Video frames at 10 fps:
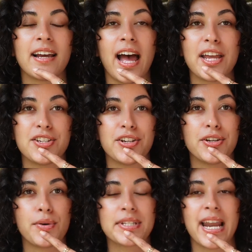I do
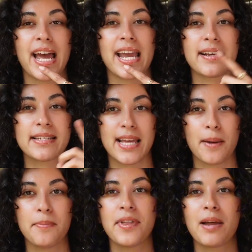is that I
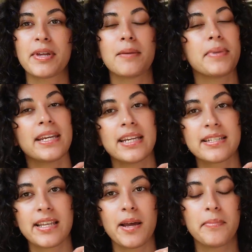accept that I'm in a baking
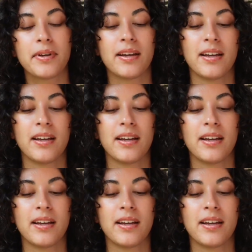slump,